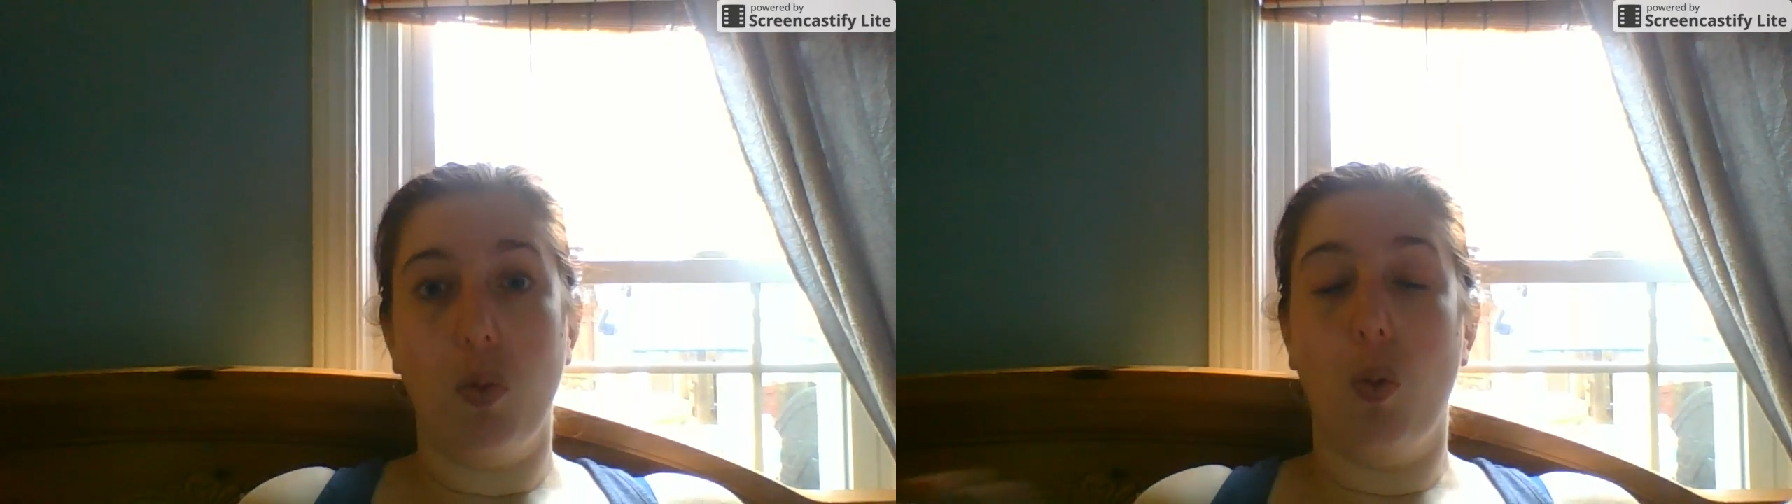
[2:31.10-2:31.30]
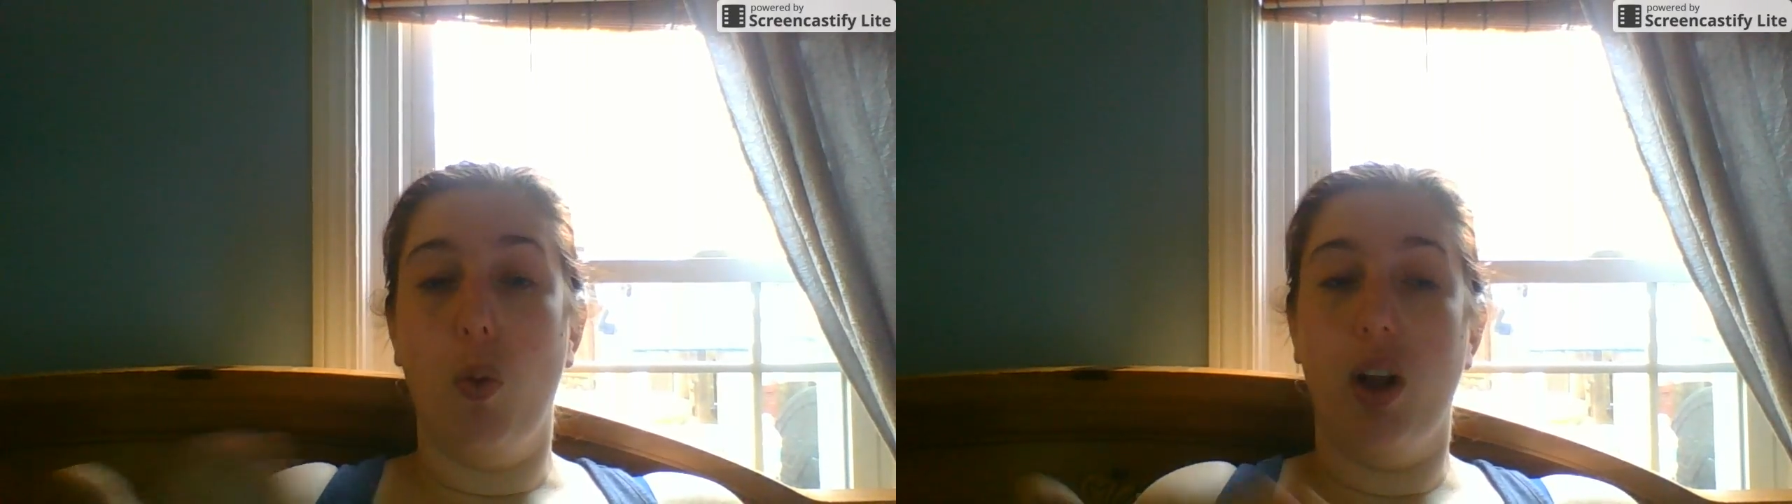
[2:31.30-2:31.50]

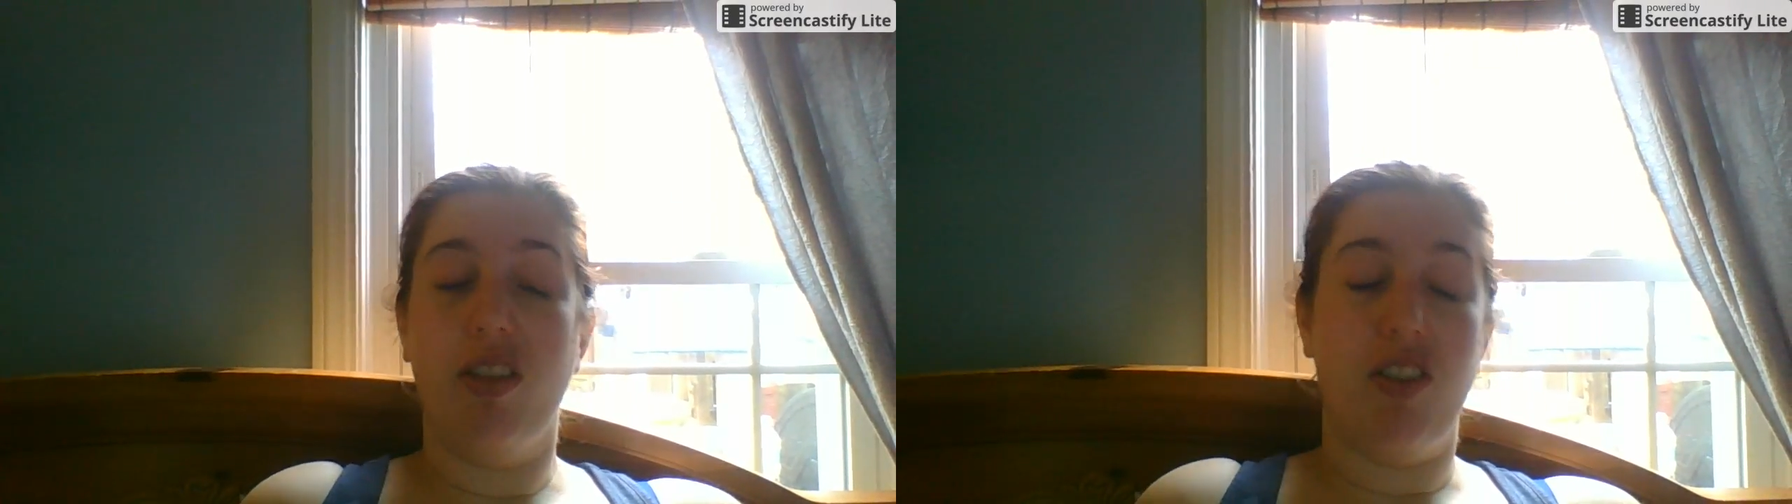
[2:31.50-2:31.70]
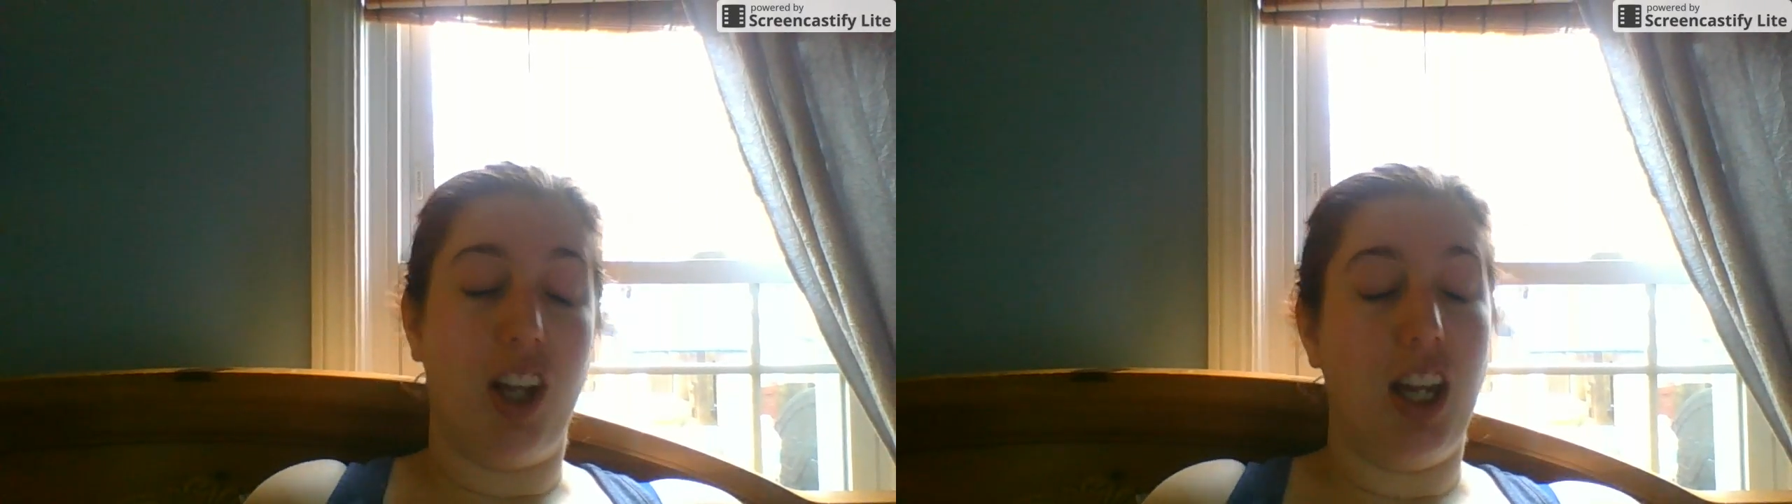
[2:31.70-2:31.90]

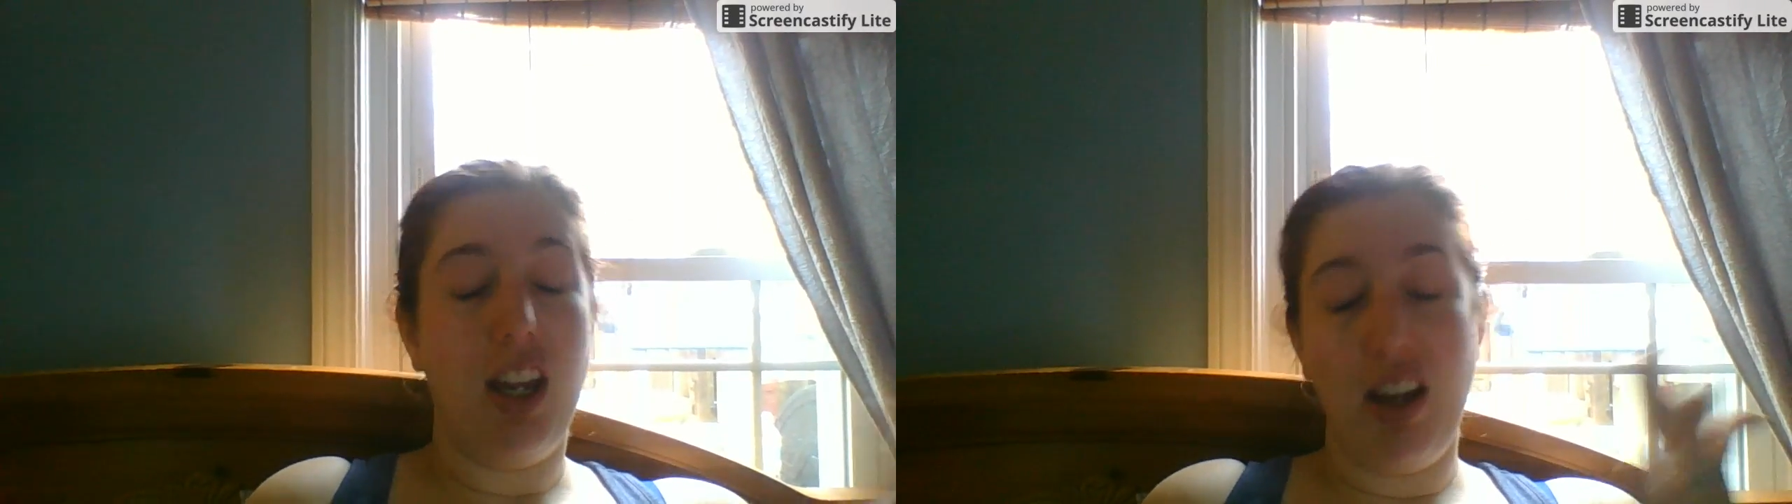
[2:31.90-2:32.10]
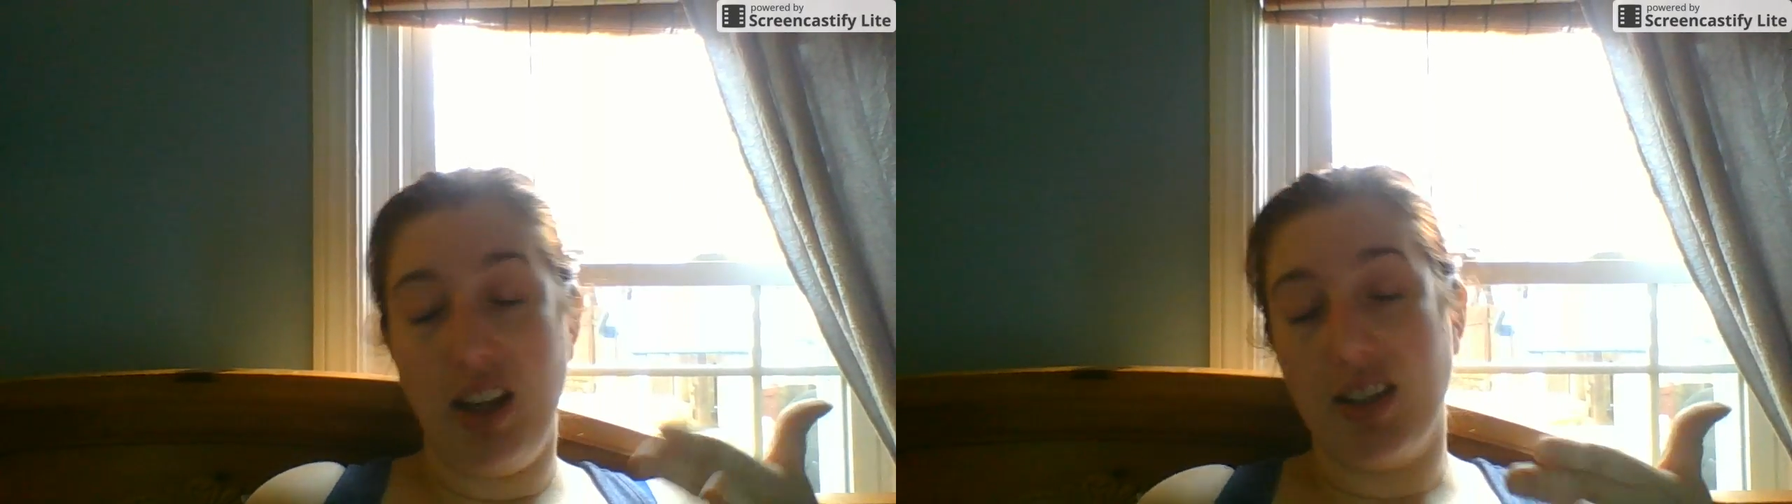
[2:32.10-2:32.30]
One thing
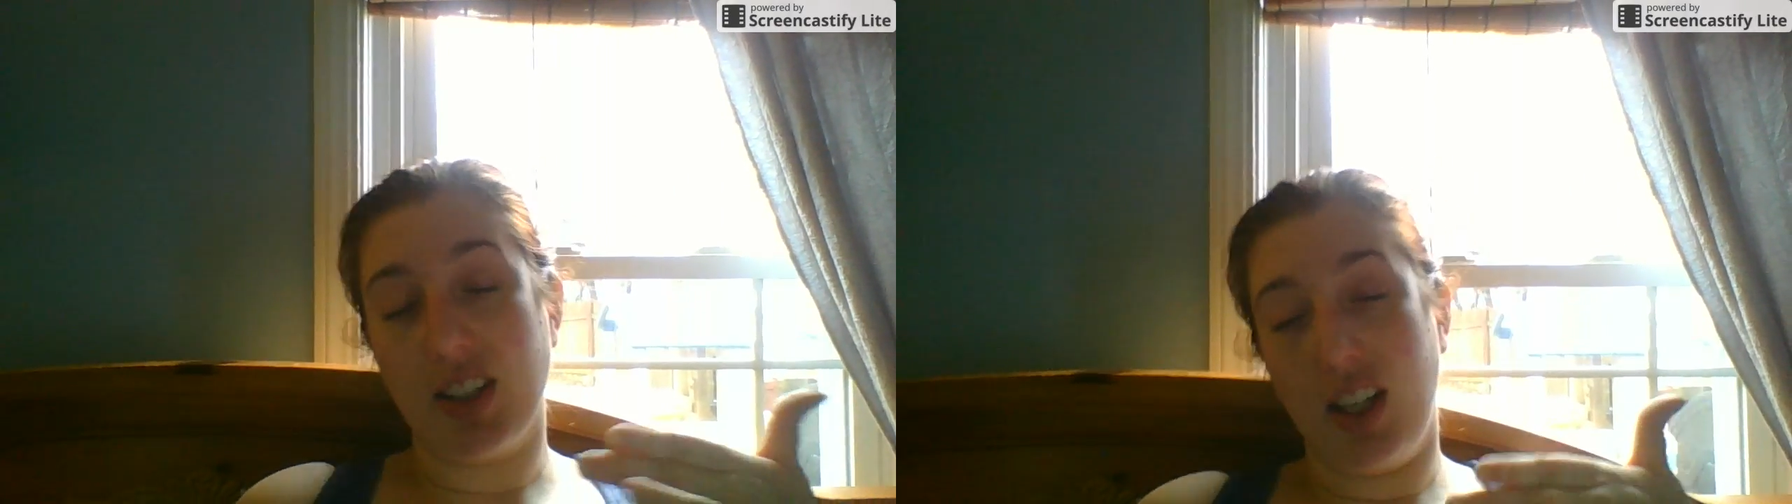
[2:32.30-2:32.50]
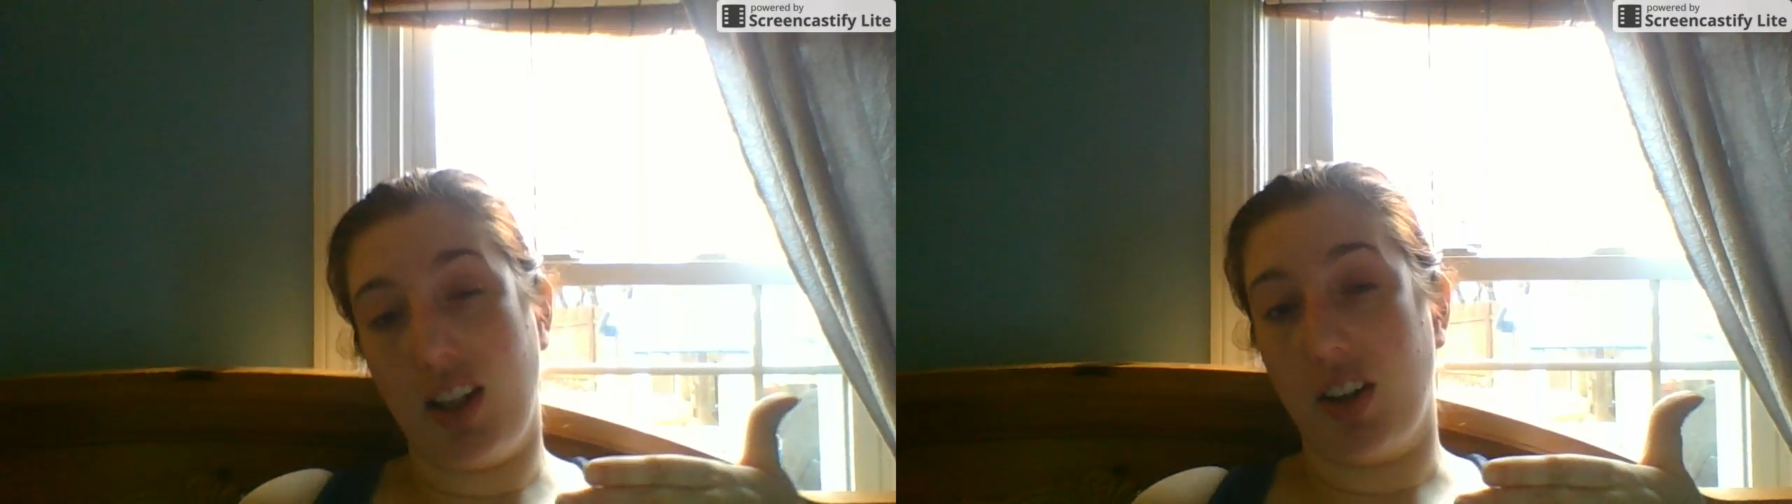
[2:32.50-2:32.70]
is
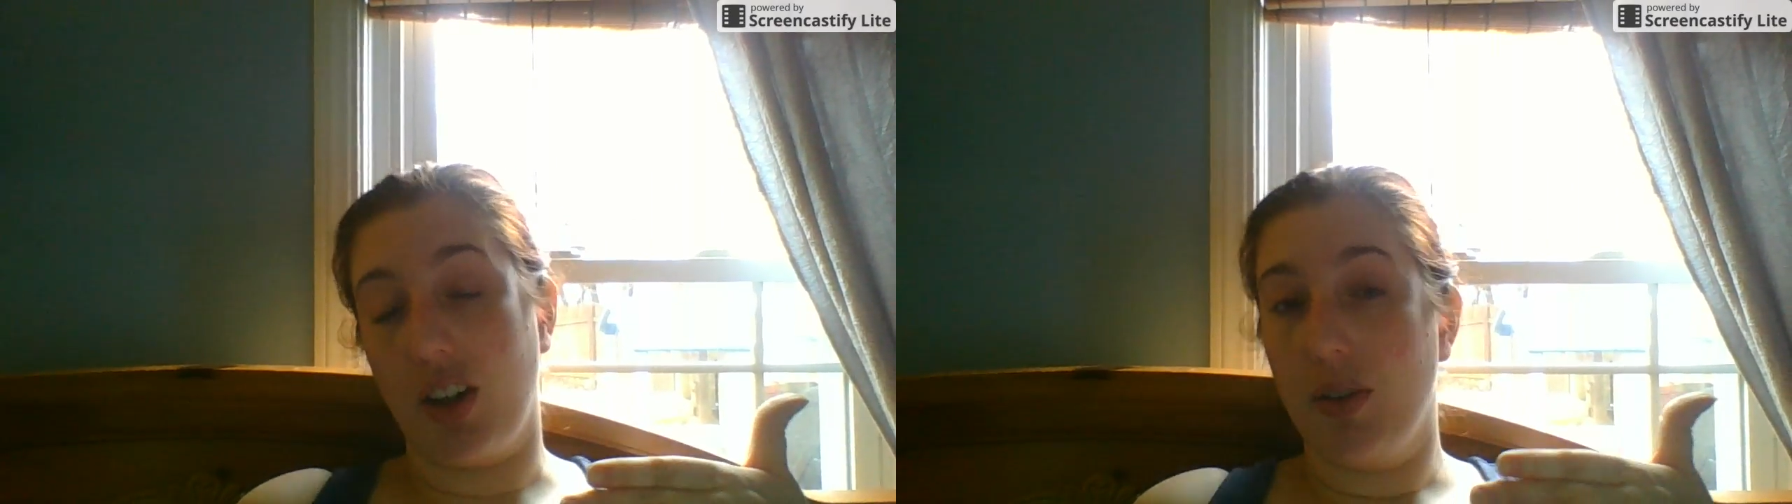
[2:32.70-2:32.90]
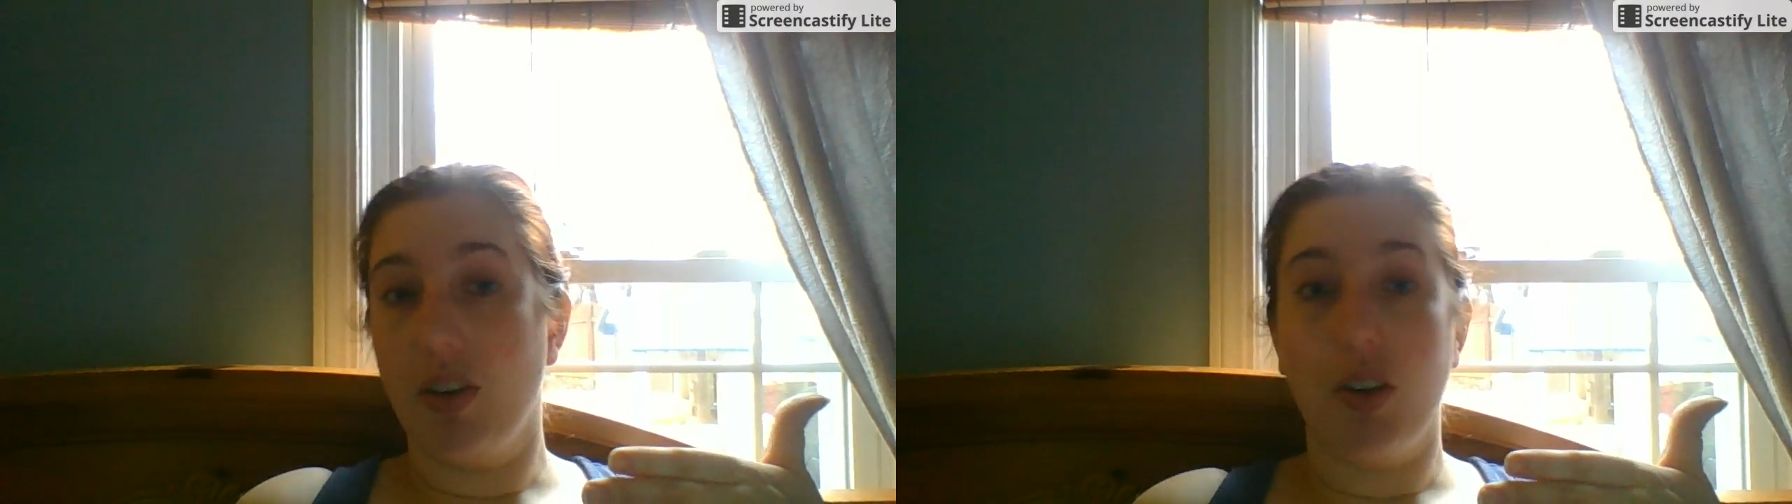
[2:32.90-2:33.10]
another.